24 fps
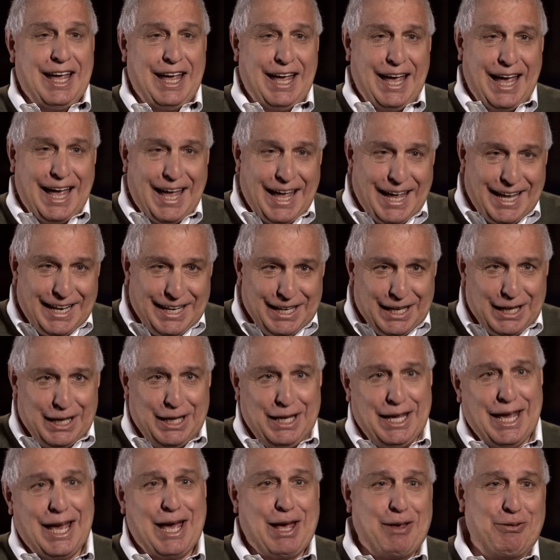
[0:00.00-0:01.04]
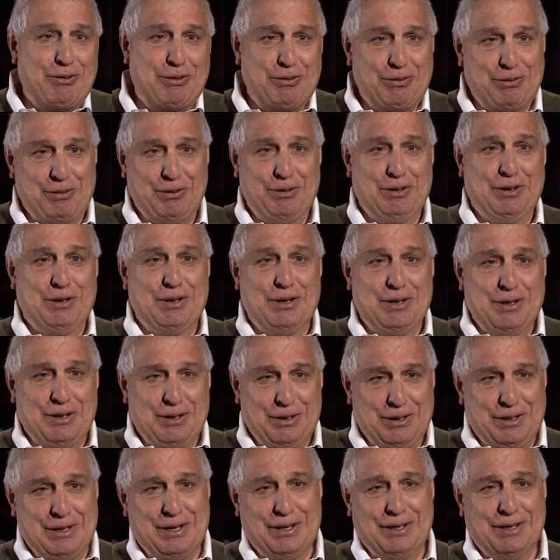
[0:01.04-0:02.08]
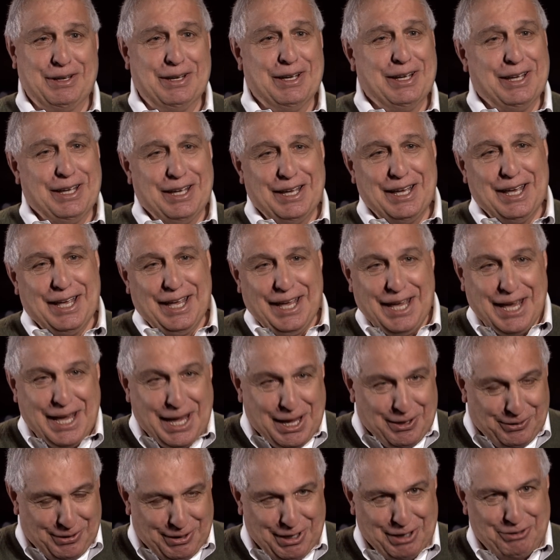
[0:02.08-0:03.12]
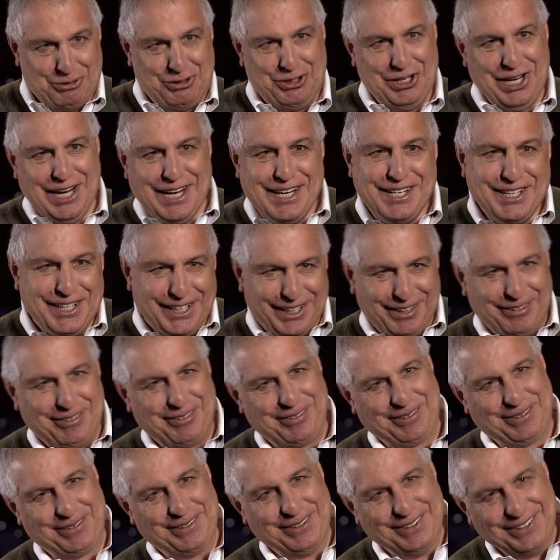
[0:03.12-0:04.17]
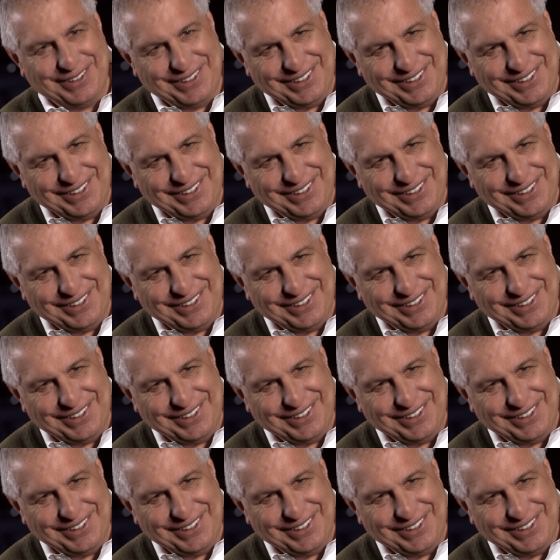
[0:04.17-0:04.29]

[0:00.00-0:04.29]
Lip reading: And yes, he's a genius.